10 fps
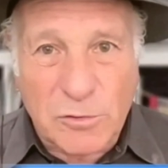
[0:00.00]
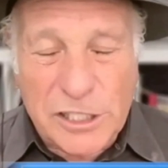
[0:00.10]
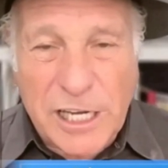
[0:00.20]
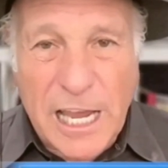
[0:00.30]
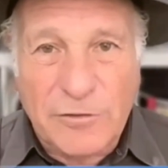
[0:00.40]

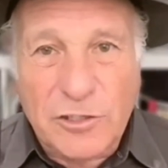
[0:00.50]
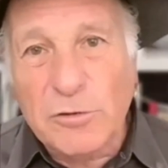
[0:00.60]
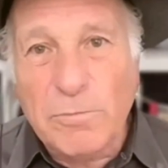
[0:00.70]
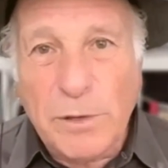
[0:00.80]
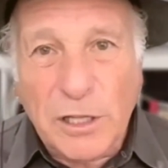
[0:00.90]
which gave
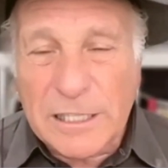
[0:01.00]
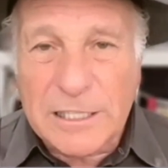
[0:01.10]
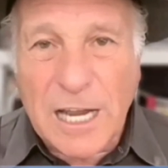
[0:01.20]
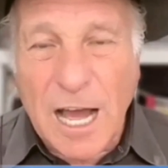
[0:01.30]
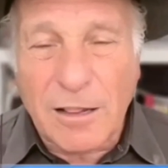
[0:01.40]
$2
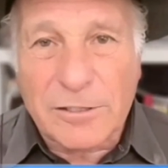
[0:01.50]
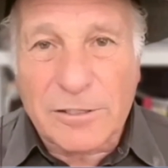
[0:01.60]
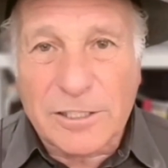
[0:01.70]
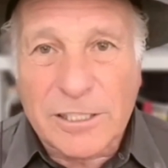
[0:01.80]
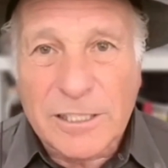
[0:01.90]
billion
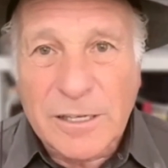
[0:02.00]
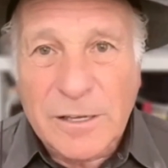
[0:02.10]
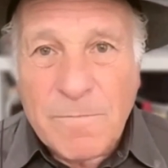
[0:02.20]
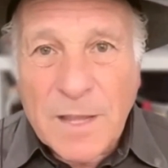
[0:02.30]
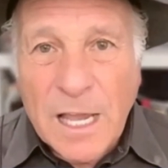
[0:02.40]

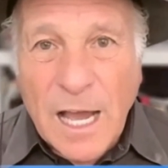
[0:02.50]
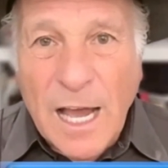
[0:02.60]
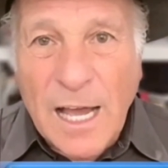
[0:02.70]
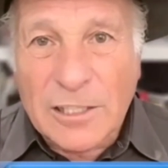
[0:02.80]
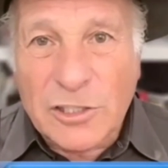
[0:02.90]

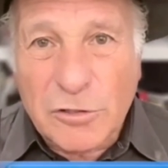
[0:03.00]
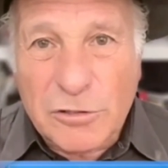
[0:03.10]
to